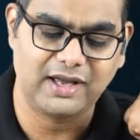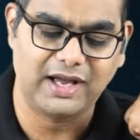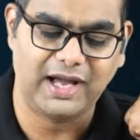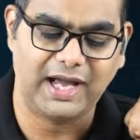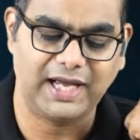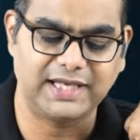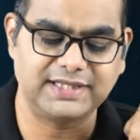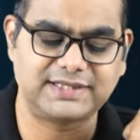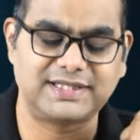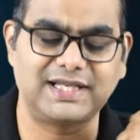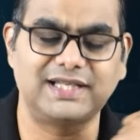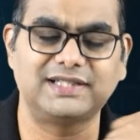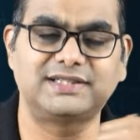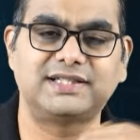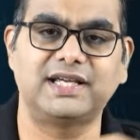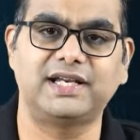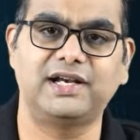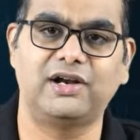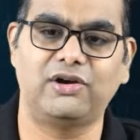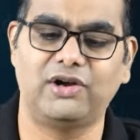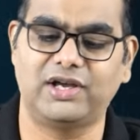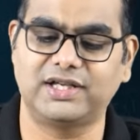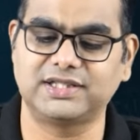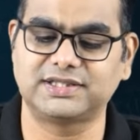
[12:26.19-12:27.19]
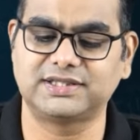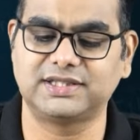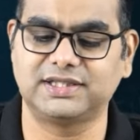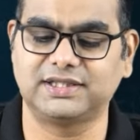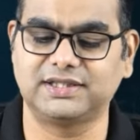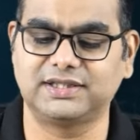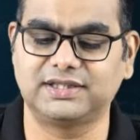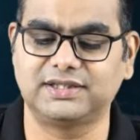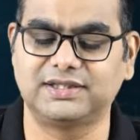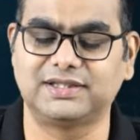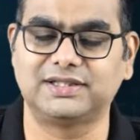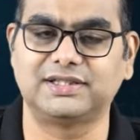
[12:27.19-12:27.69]
ICICI now has
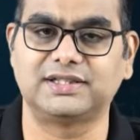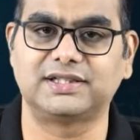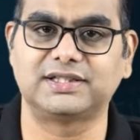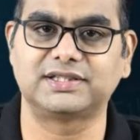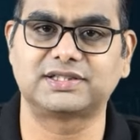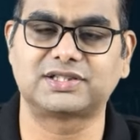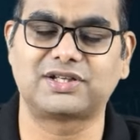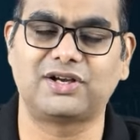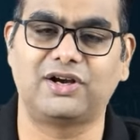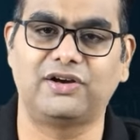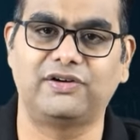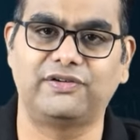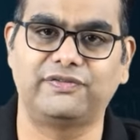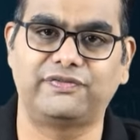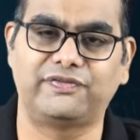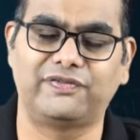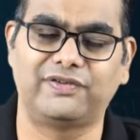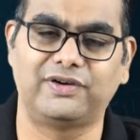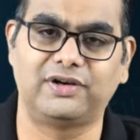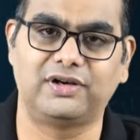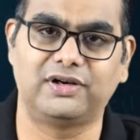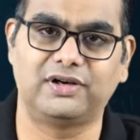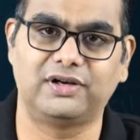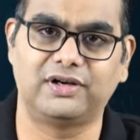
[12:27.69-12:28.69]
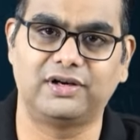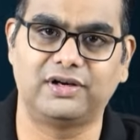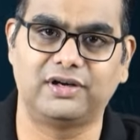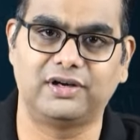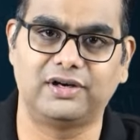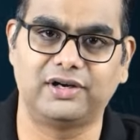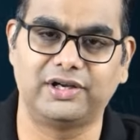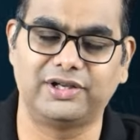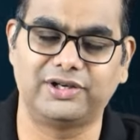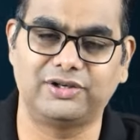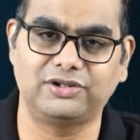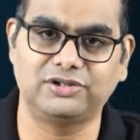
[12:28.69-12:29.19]
the risk of
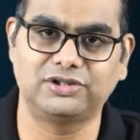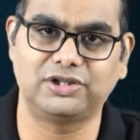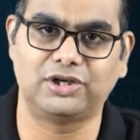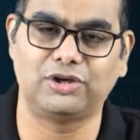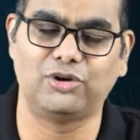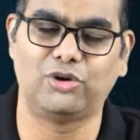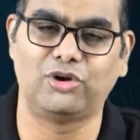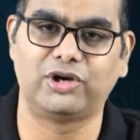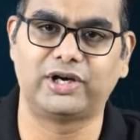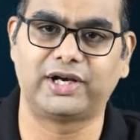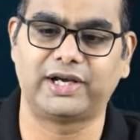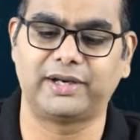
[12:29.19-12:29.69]
the loan